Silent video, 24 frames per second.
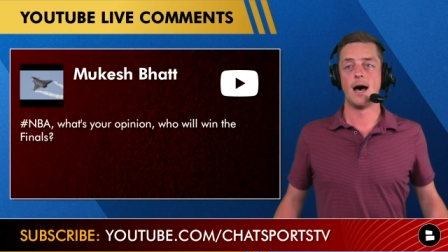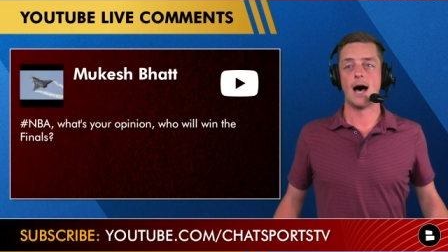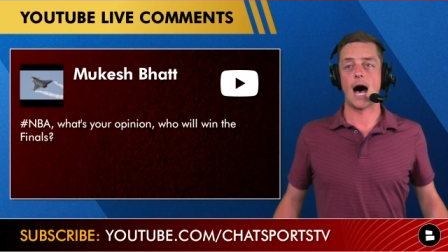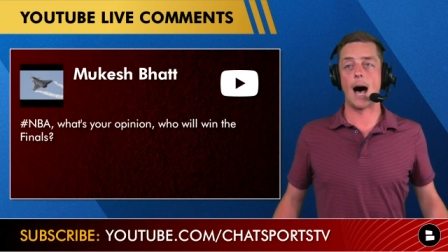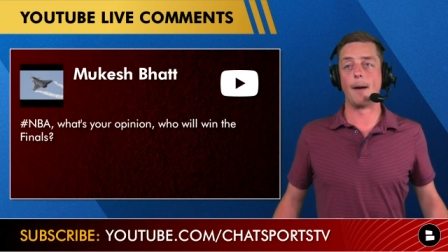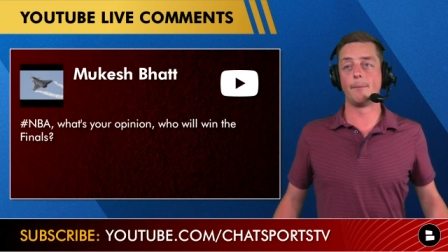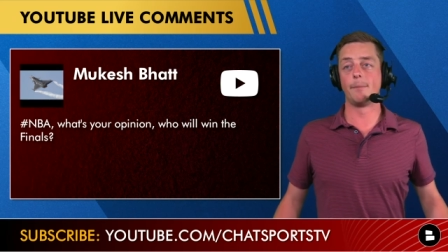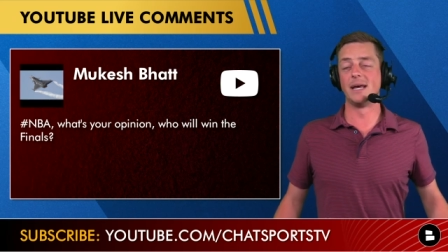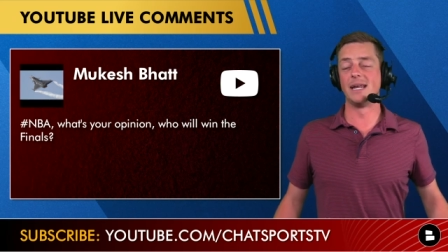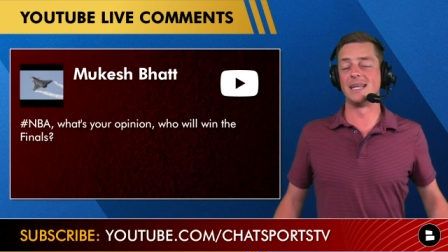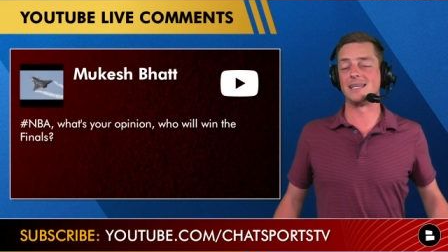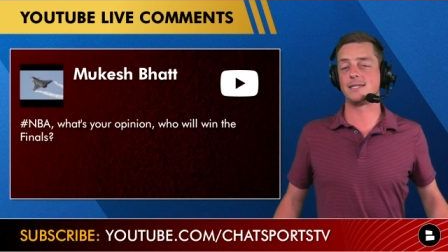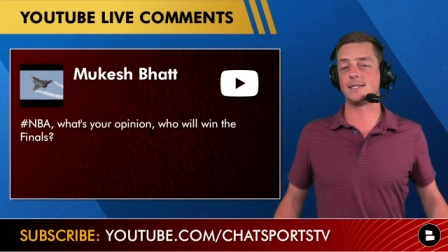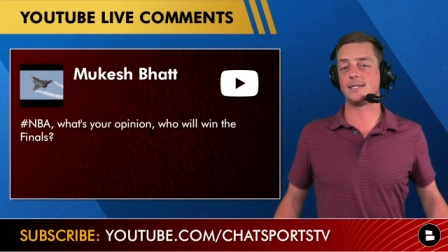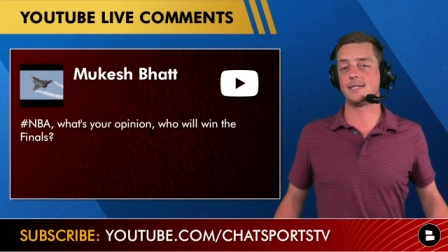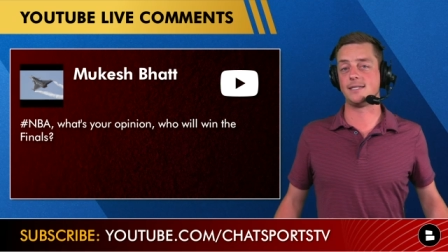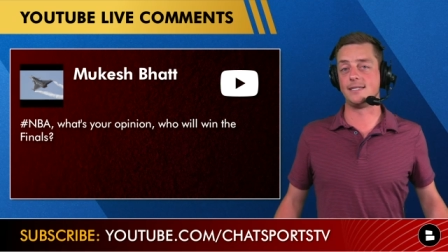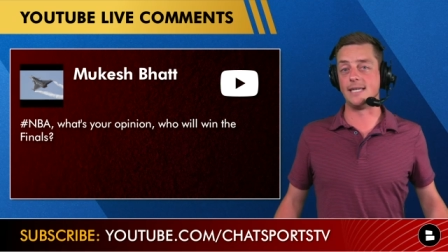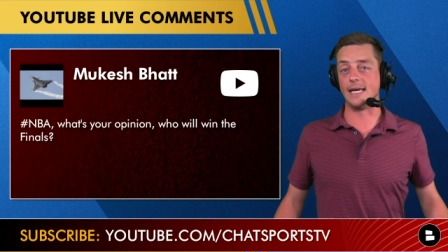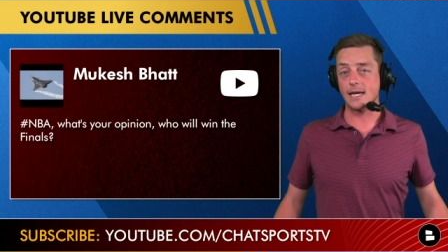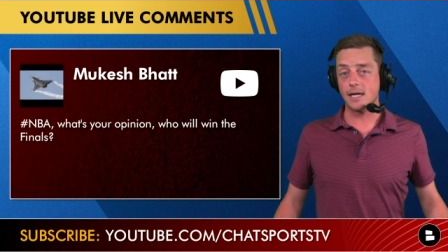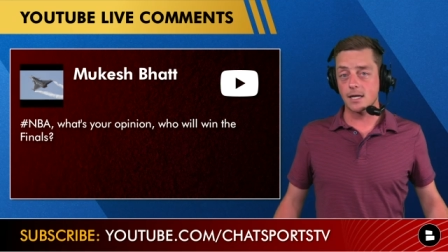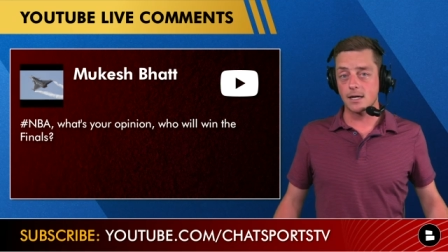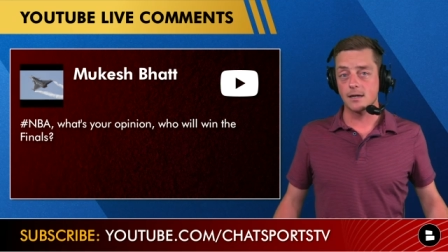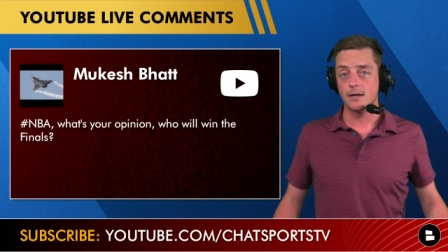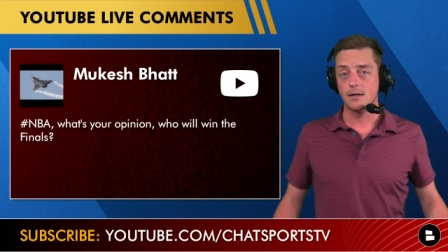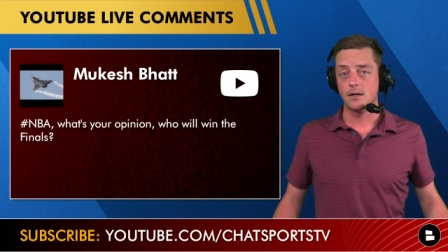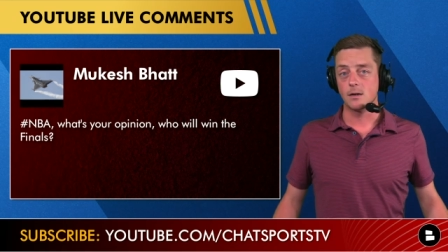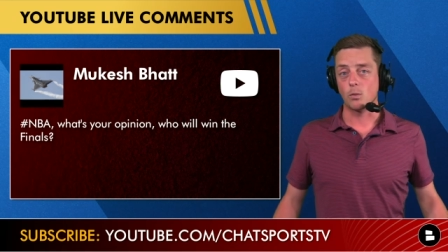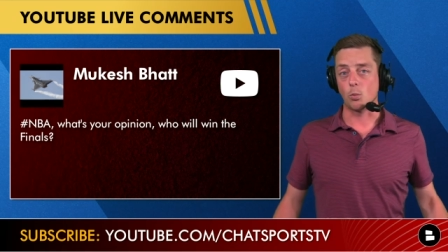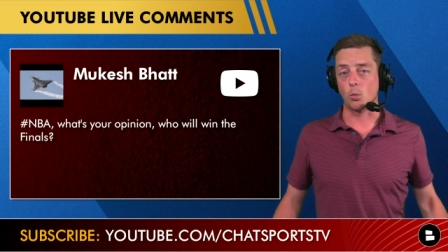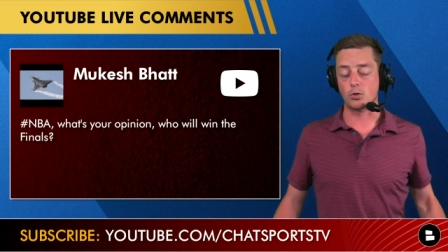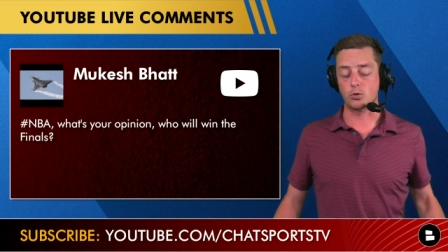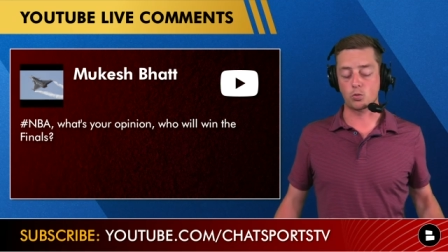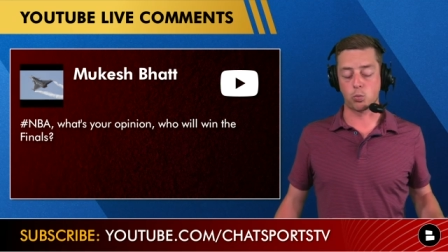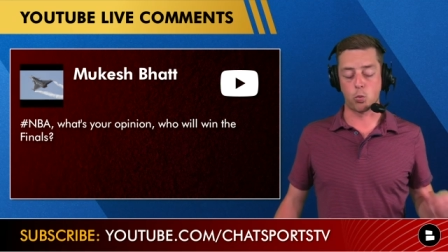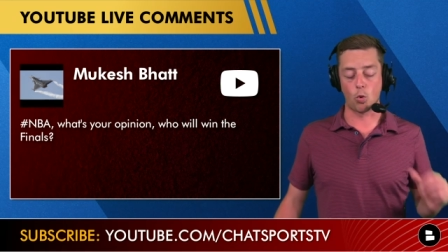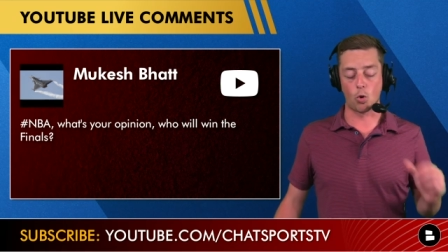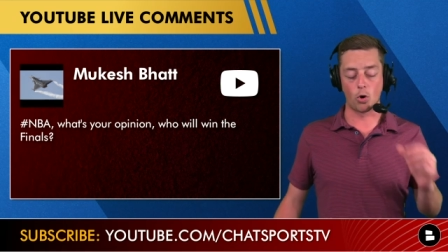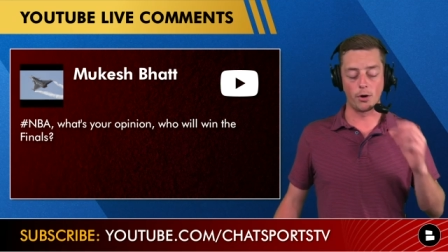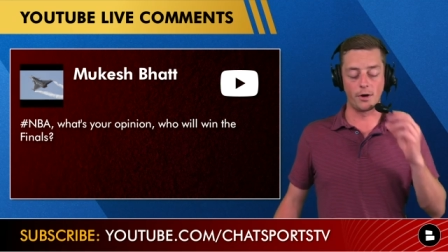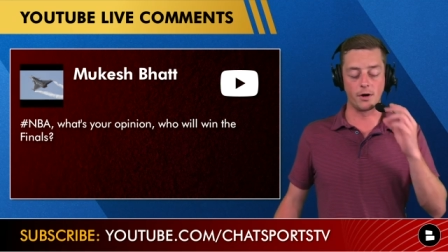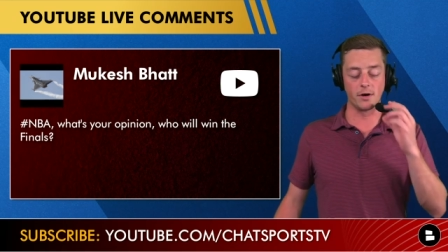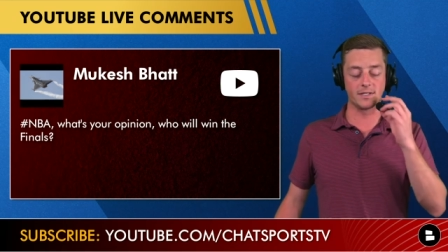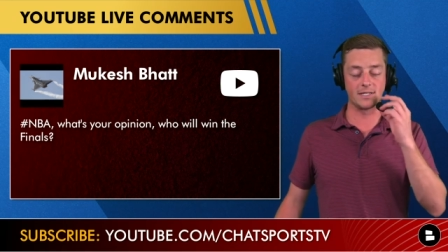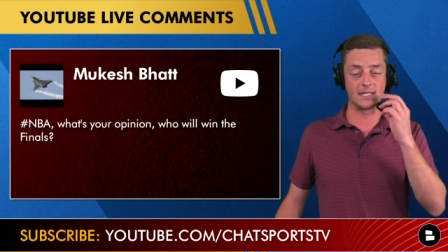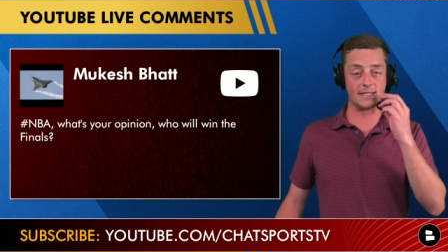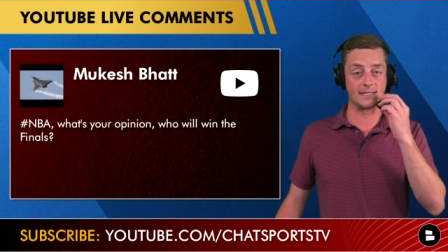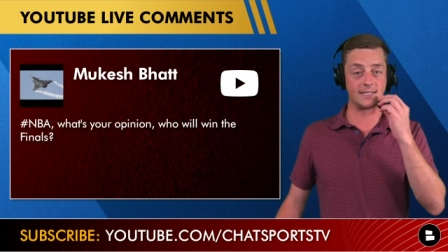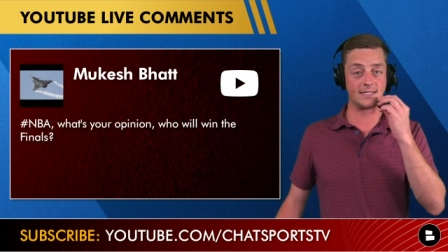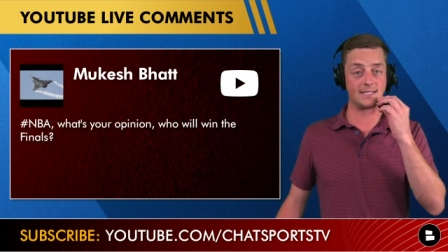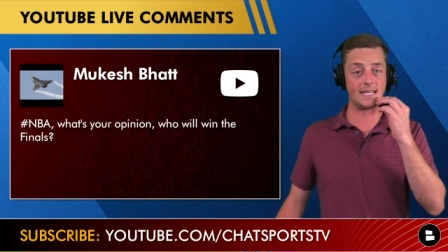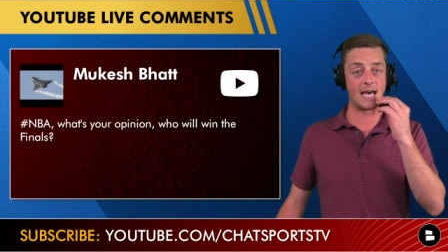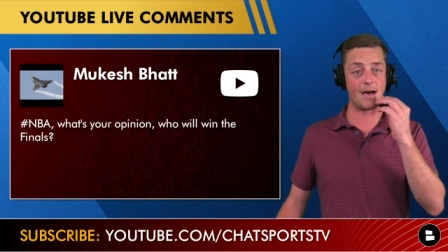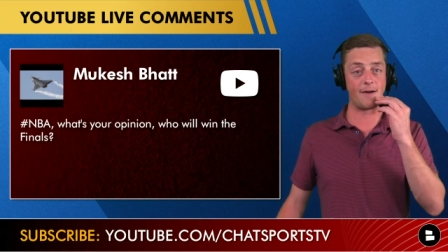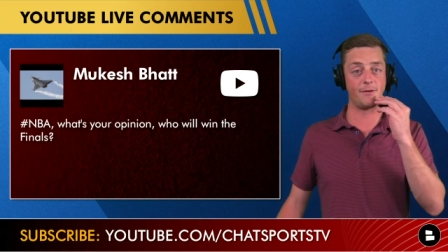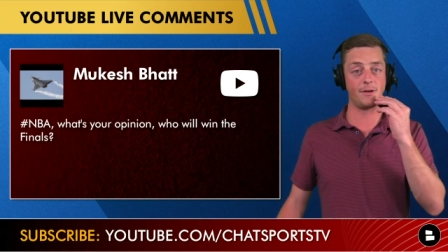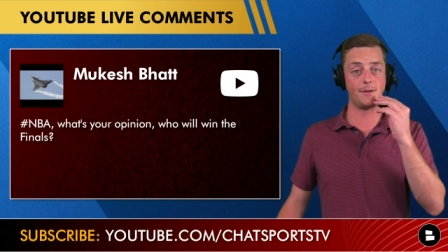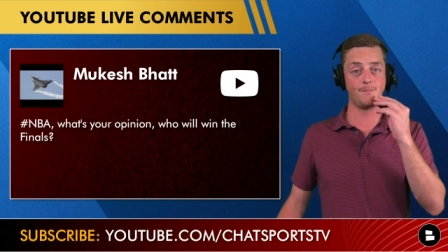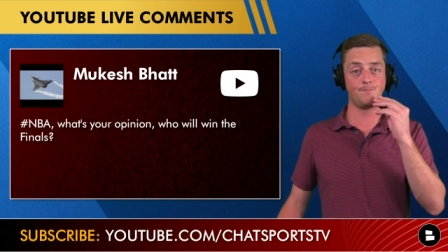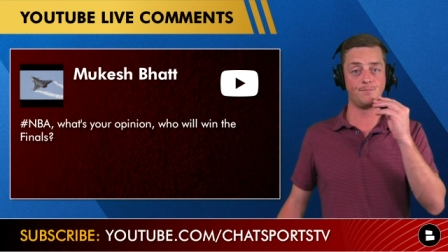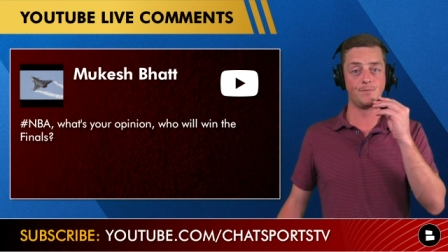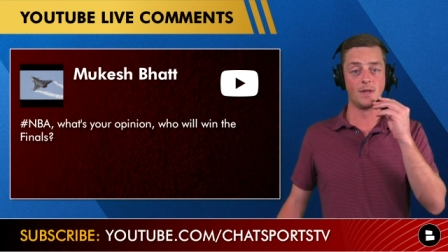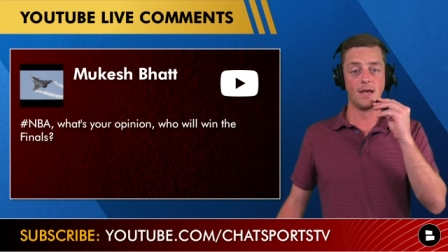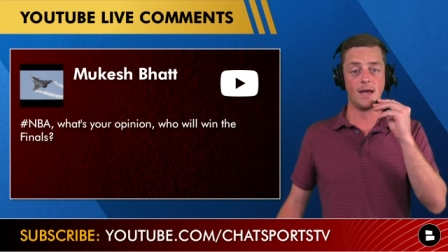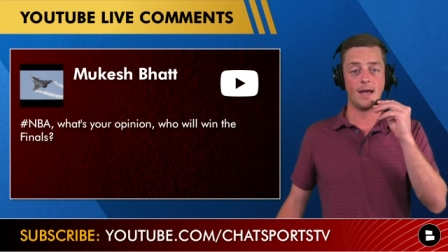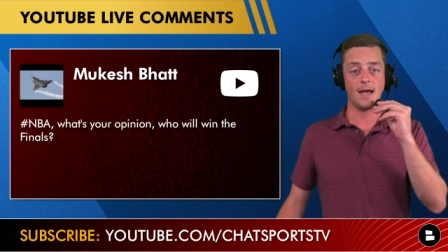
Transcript: I'm going to stick with Warriors in seven,